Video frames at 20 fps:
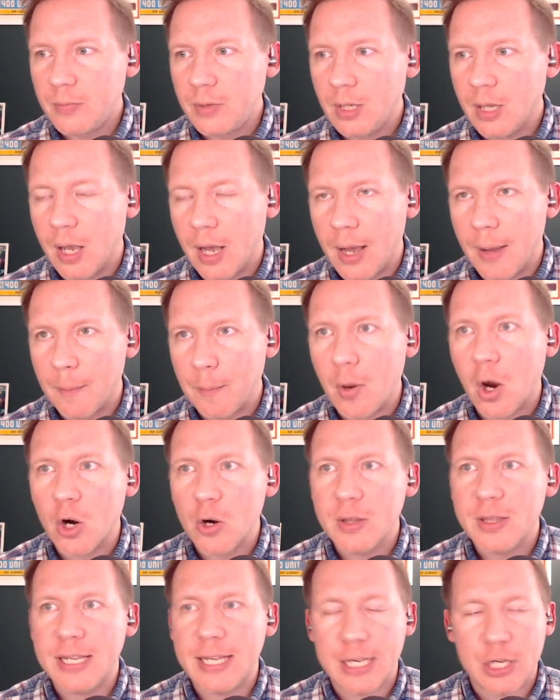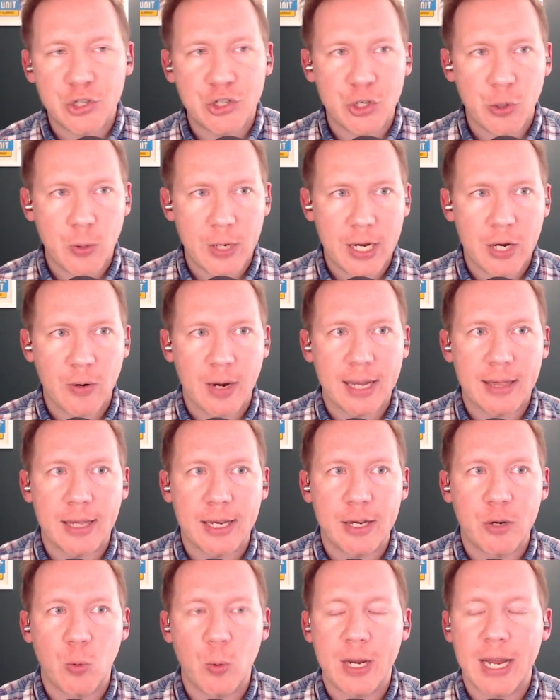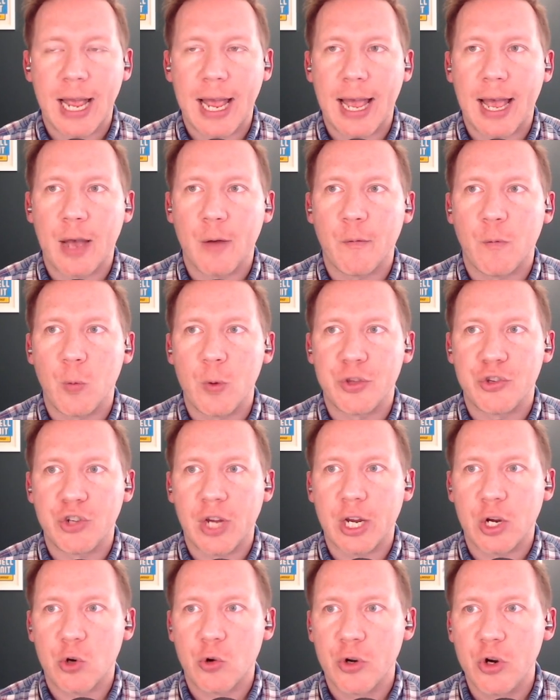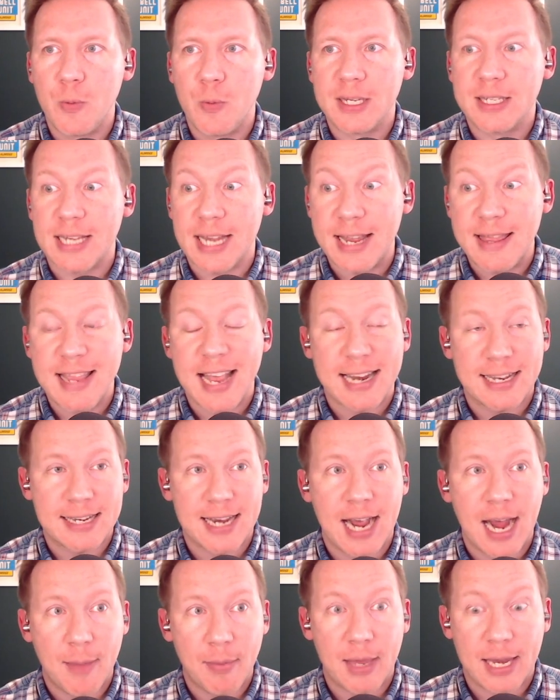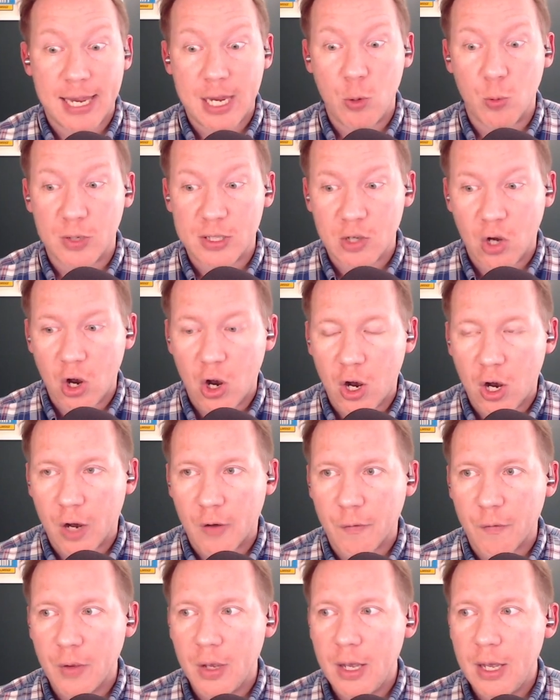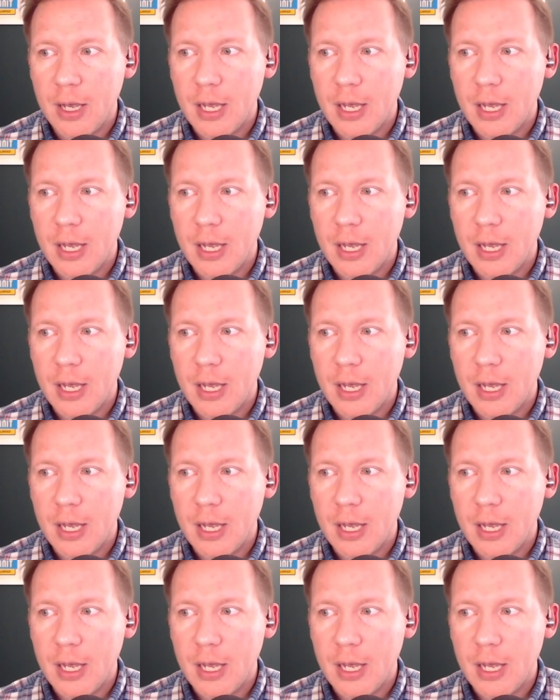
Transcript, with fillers: Part of the issue here I think we have with Jay Groome is in that time that he was off,